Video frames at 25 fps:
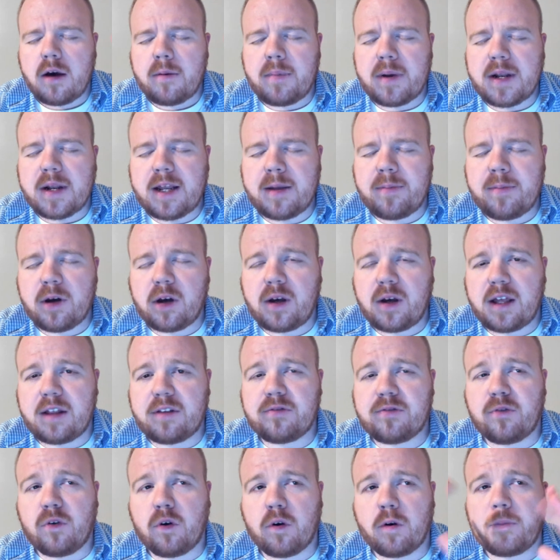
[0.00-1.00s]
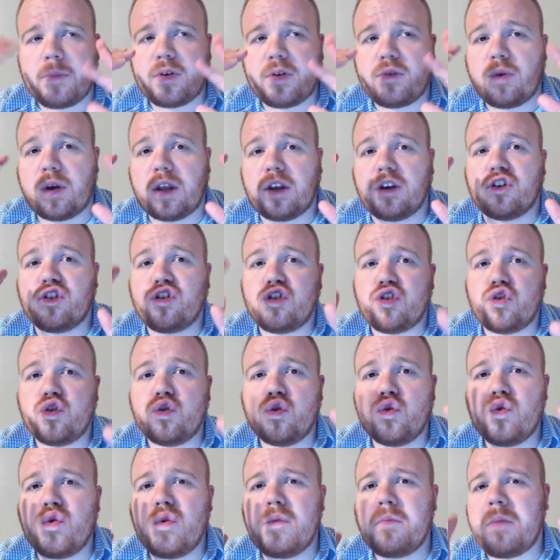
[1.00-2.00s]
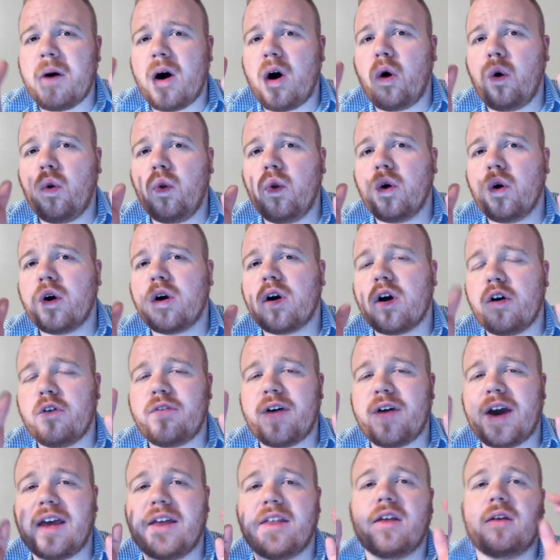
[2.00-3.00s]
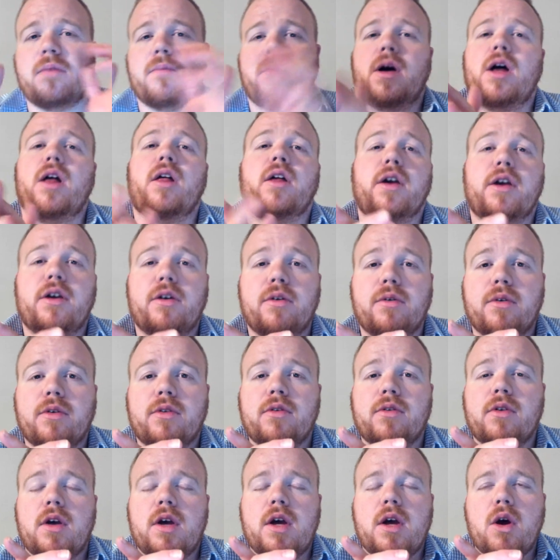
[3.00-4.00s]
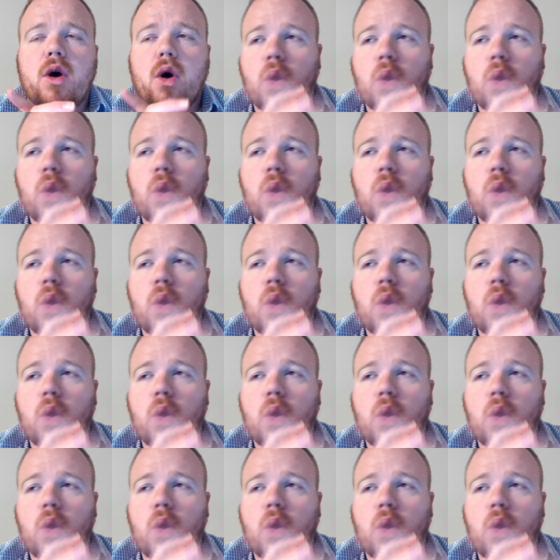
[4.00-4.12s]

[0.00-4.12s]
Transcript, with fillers: but typically it's formed between two polar covalent molecules,